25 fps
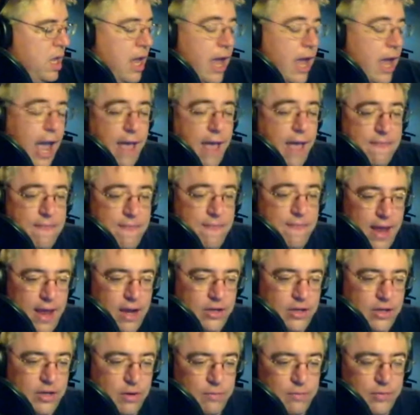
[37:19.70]
And
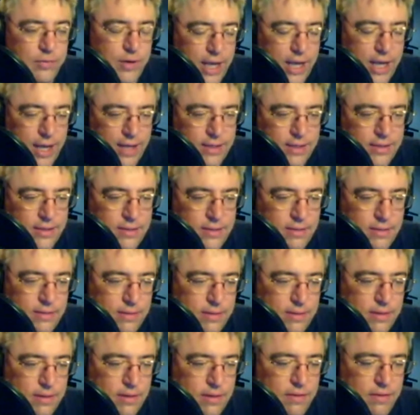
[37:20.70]
then don't forget
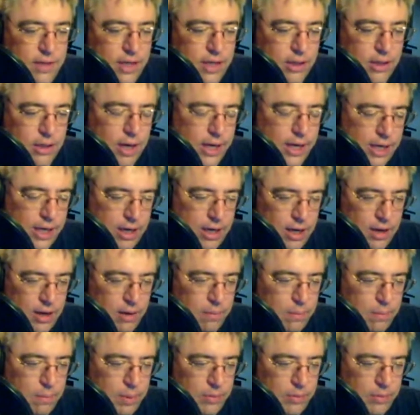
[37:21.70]
that Greg and I are
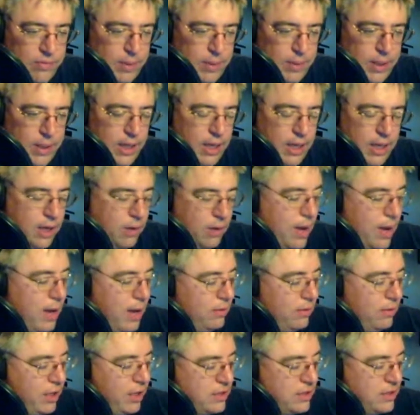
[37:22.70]
both speaking at Ohio
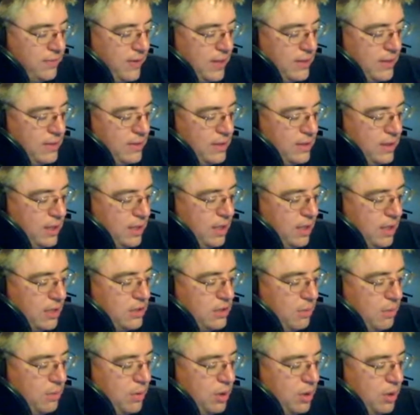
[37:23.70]
Linux Fest in
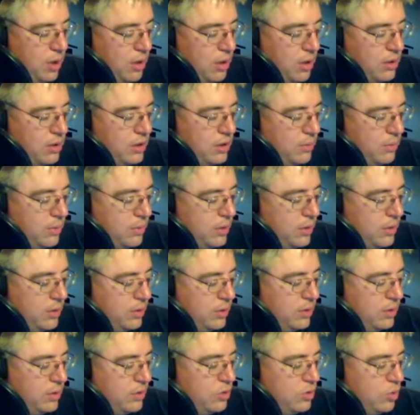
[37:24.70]
October on
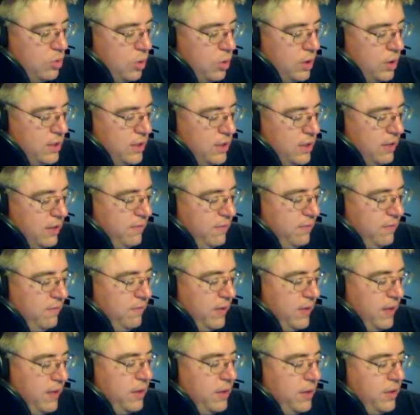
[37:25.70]
October
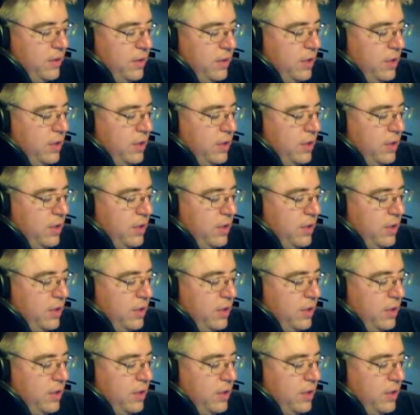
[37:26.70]
25th.